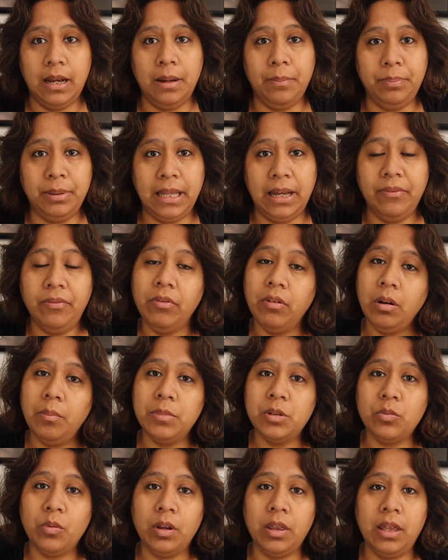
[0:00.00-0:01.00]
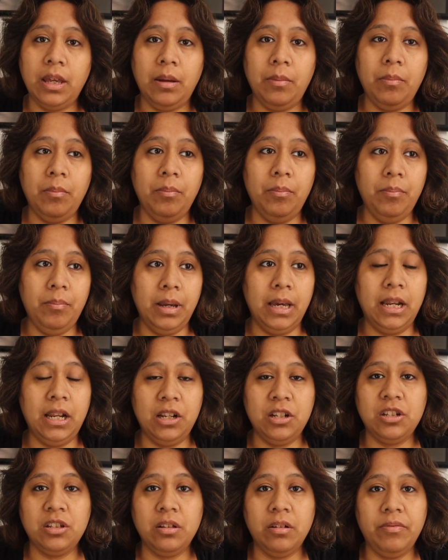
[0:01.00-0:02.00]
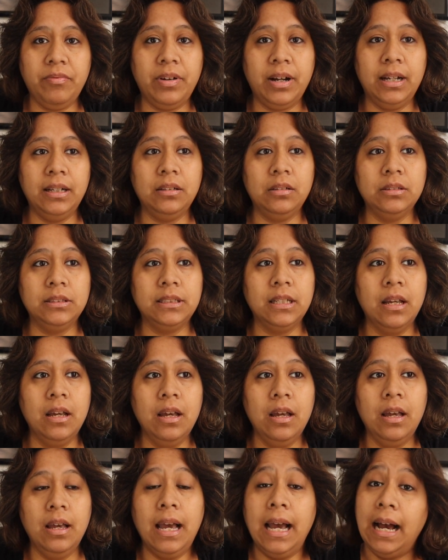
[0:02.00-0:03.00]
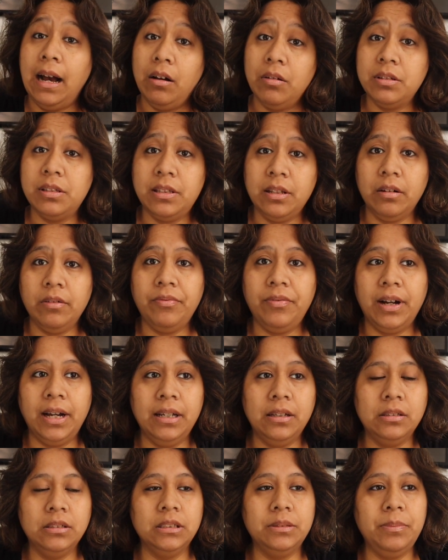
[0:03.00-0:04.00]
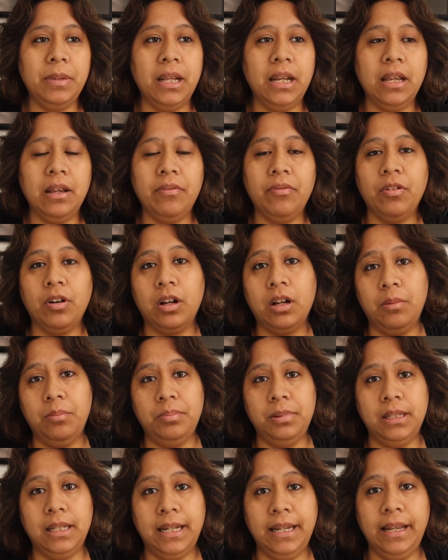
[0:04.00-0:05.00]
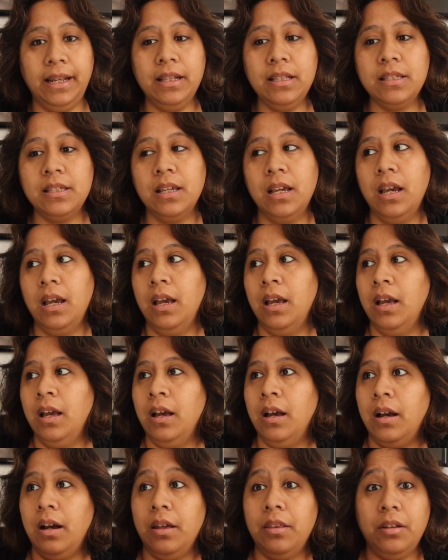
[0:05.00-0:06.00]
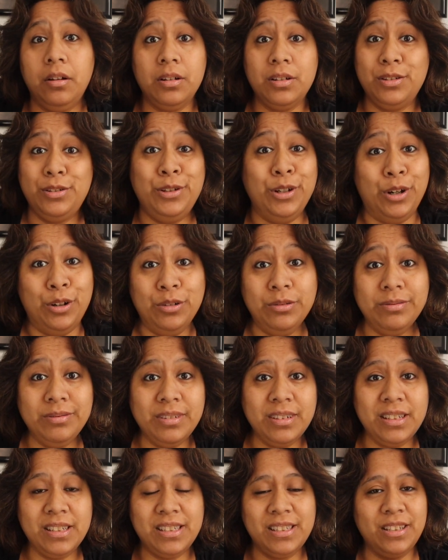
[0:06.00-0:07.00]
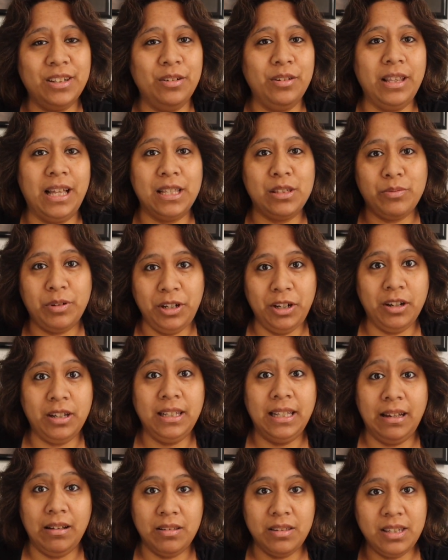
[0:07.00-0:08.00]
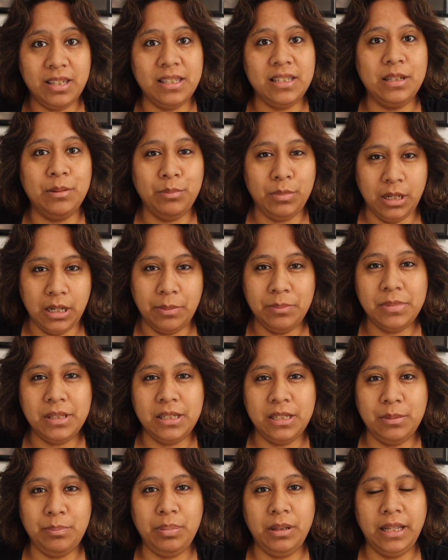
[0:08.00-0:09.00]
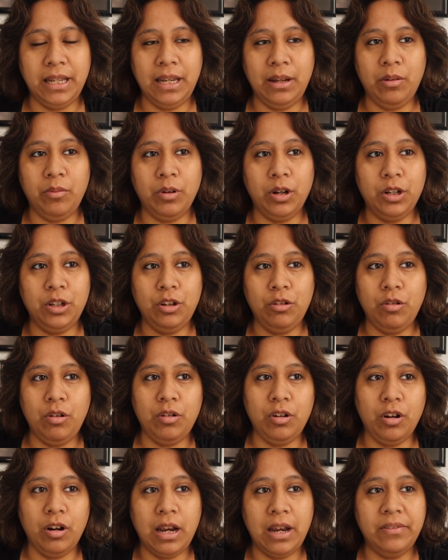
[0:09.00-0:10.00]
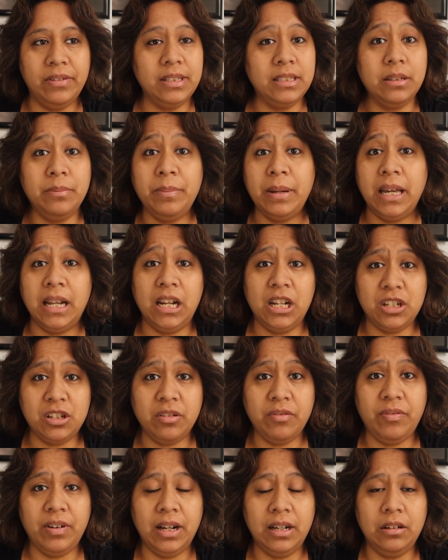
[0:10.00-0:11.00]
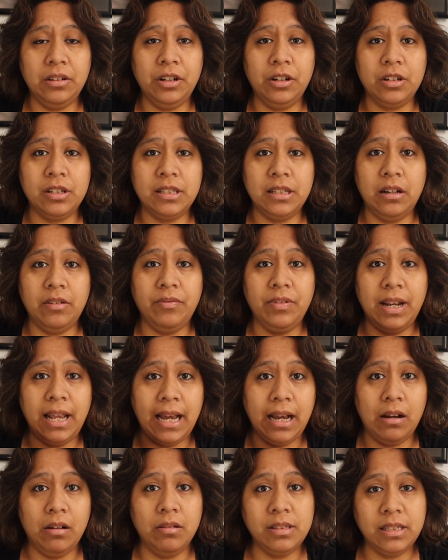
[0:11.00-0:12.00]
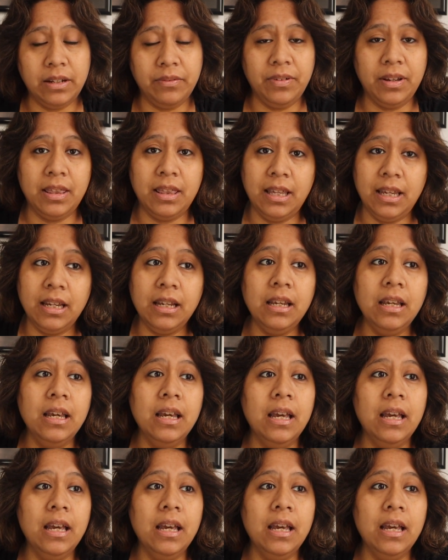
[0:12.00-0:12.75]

platforms where they manage their files, house their files, meaning for compliance. Others don't. So that's where your cloud system comes into play, where you're having to manage the file yourself and house everything.